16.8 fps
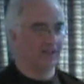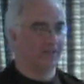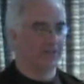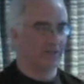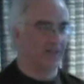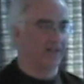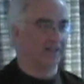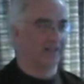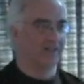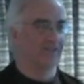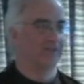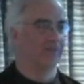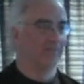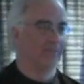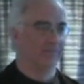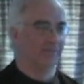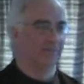to try to get
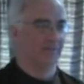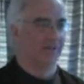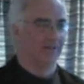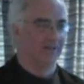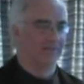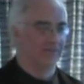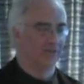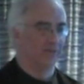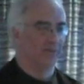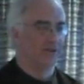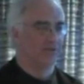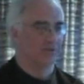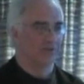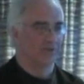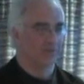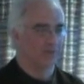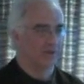some
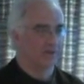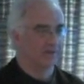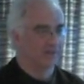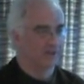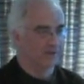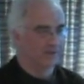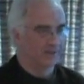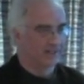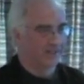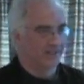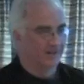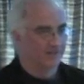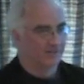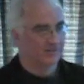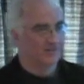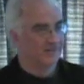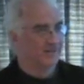interest. But again,
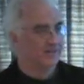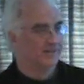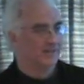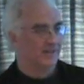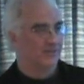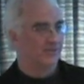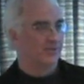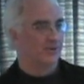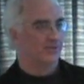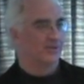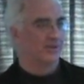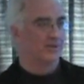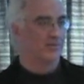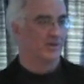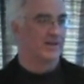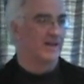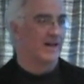it's
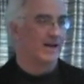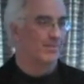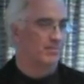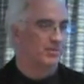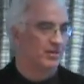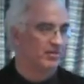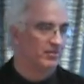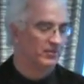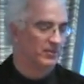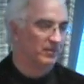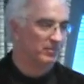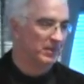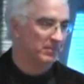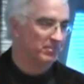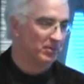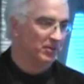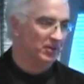searching for capital for
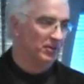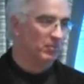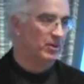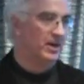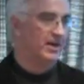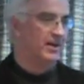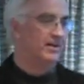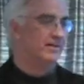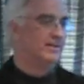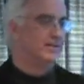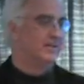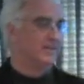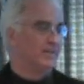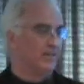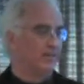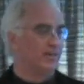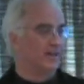people that want to
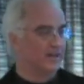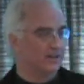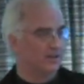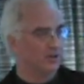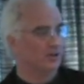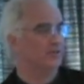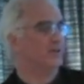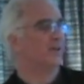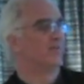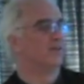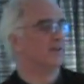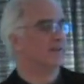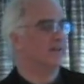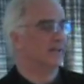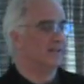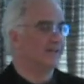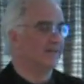think a little
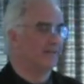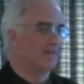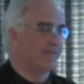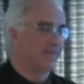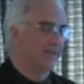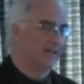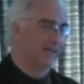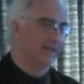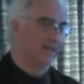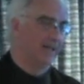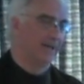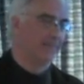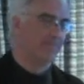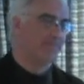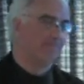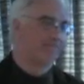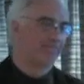differently, and
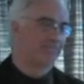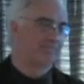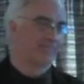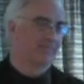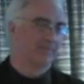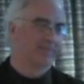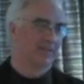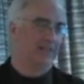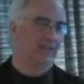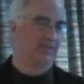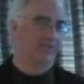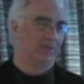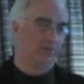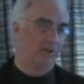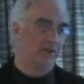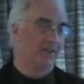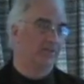it's
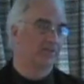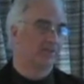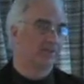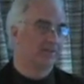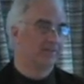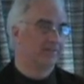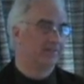a risk.